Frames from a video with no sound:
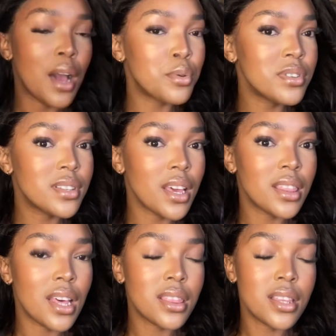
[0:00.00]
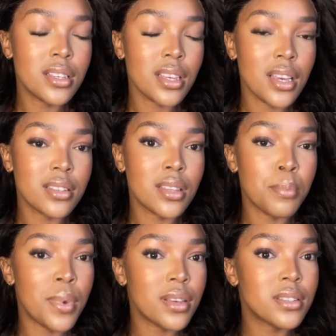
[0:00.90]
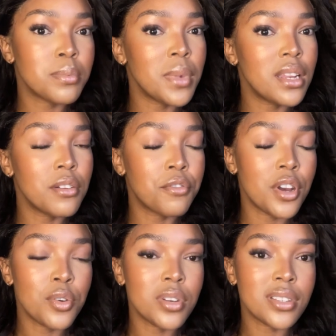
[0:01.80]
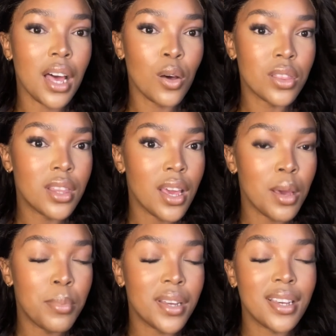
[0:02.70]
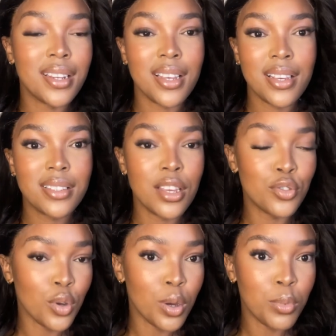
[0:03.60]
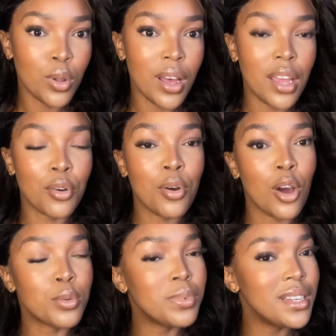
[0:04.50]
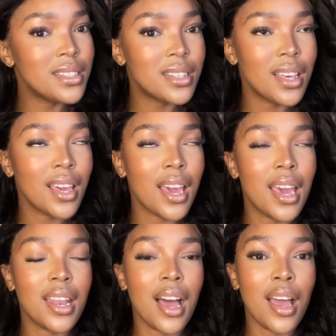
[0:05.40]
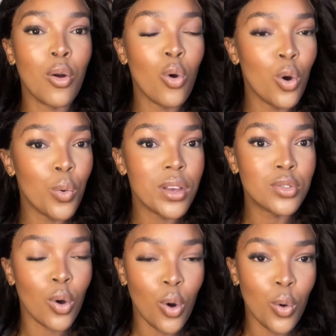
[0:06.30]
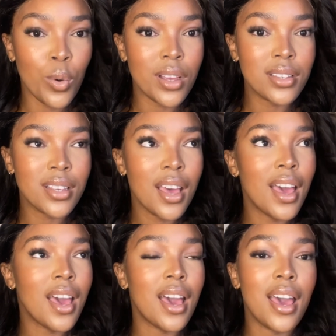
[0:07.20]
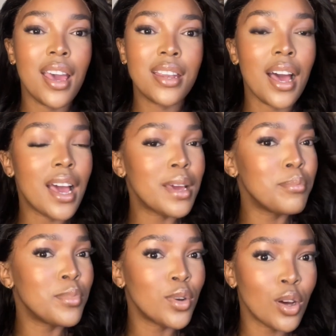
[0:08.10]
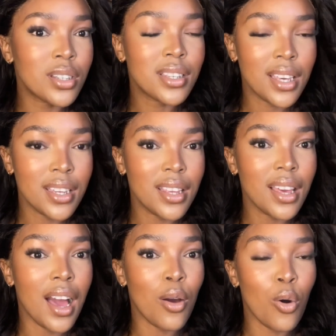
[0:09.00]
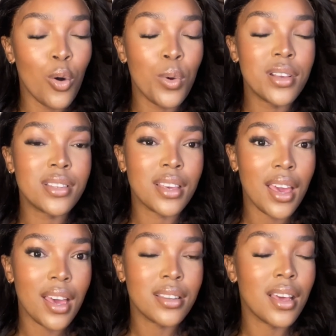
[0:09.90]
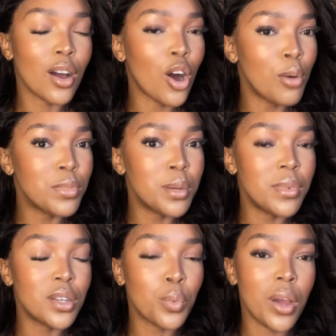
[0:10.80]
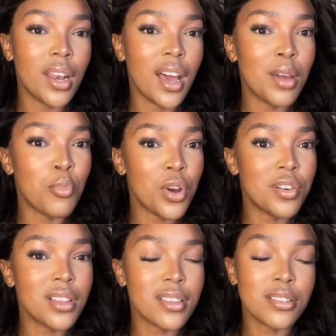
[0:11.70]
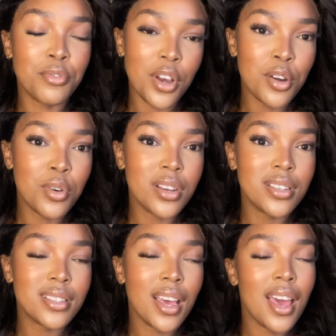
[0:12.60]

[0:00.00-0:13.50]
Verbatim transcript: I wouldn't say that this is the best smelling fragrance out there, but it is enjoyable and crowd pleasing and I always, always and I'm not kidding, I always get a compliment when I'm wearing this fragrance